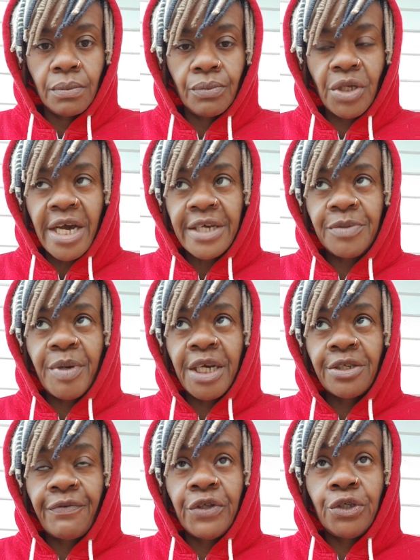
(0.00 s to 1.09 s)
The aspect
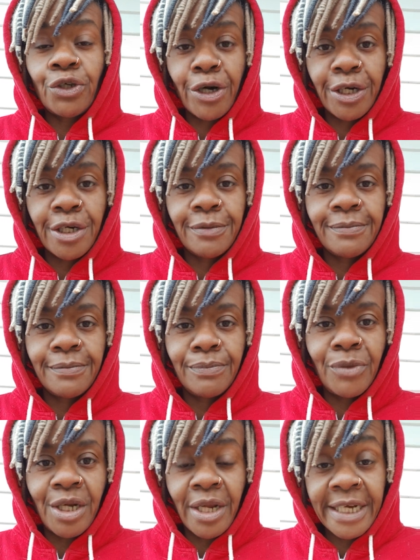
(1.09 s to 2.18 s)
of the daughter
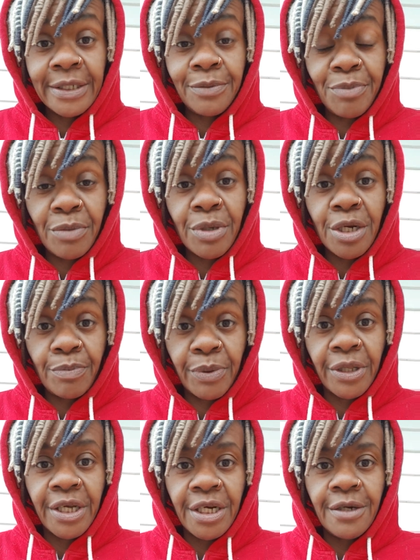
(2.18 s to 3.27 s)
that likes to be
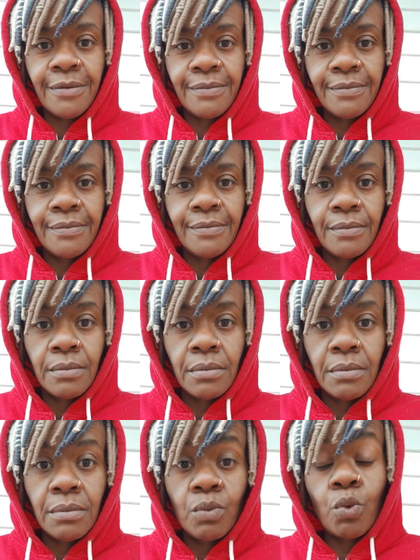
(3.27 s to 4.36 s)
manipulated
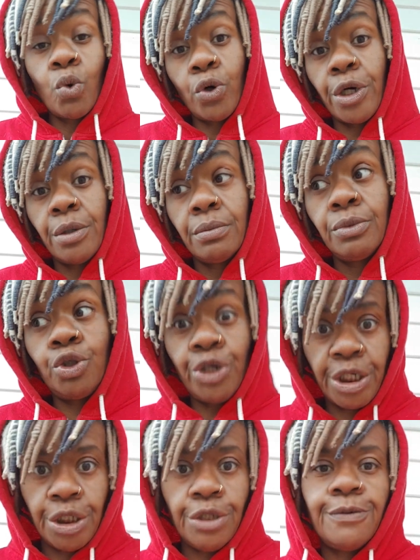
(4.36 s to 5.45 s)
or
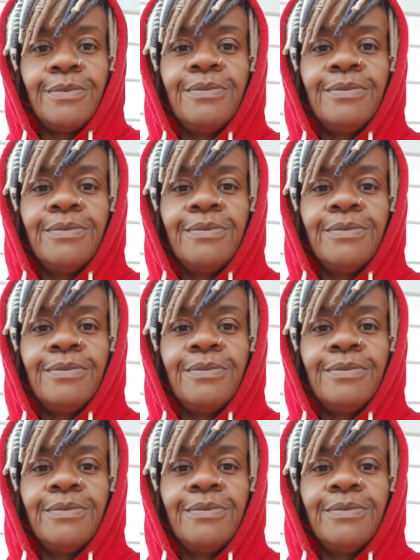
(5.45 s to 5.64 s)
tricks you